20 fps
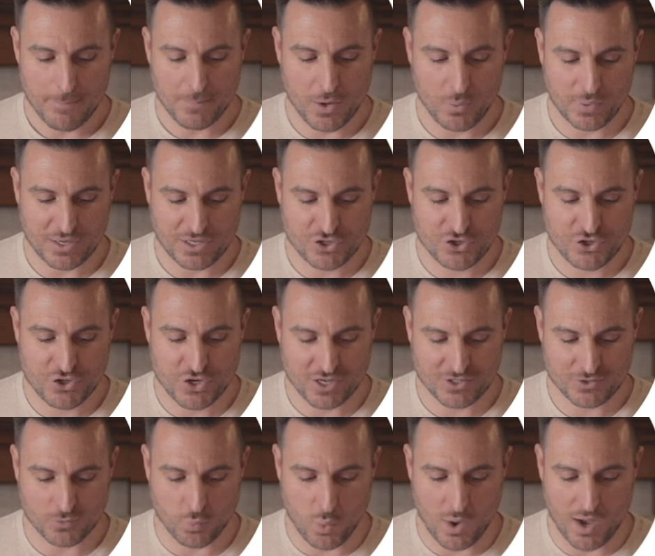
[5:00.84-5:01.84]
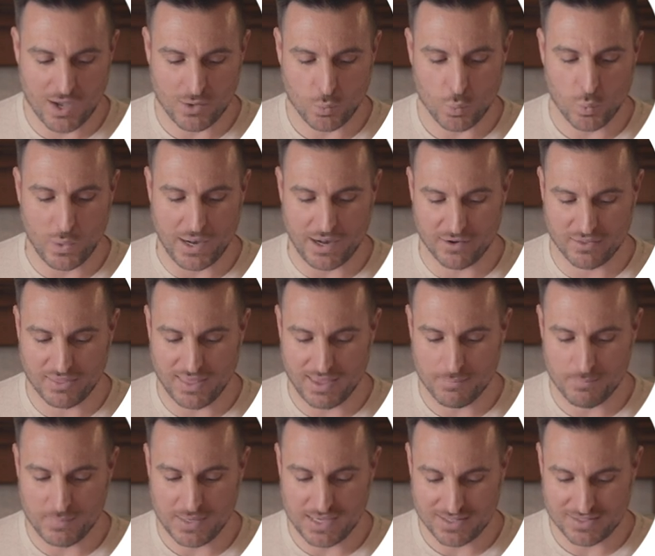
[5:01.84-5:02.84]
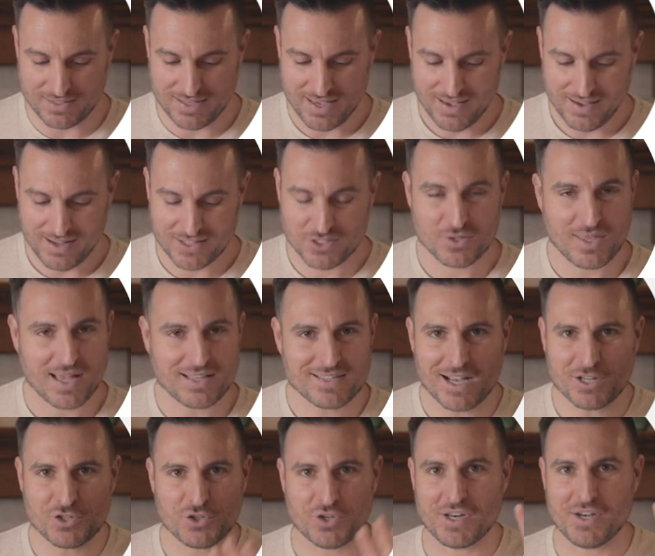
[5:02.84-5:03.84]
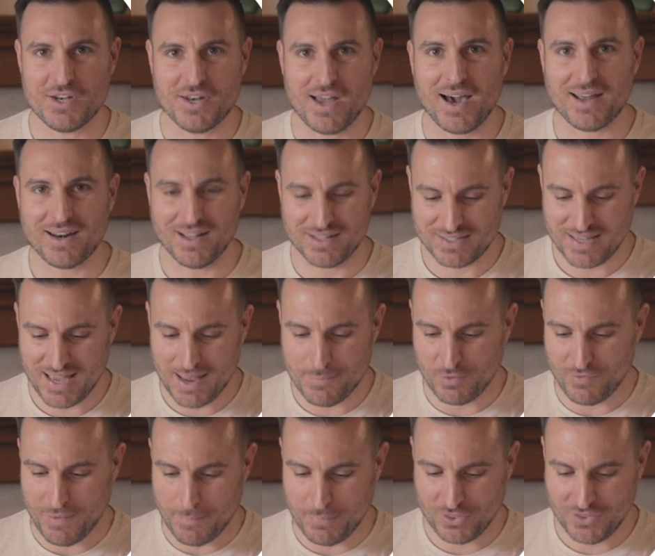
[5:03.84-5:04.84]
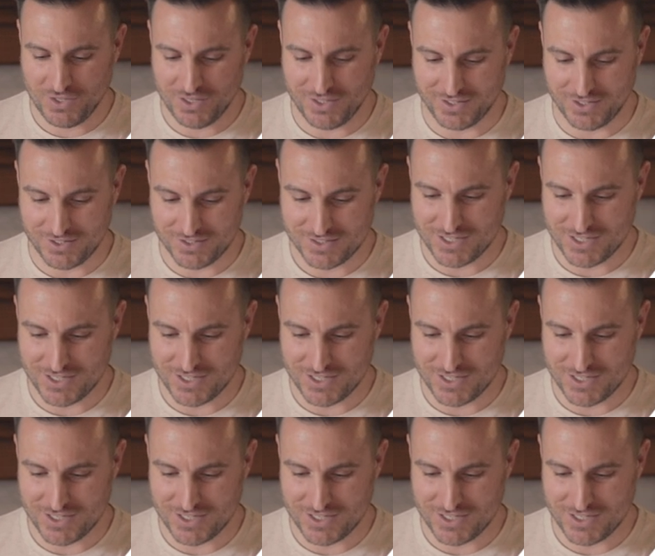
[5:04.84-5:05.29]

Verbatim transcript: but we just want where they meet. And so that's actually not a type of epithelial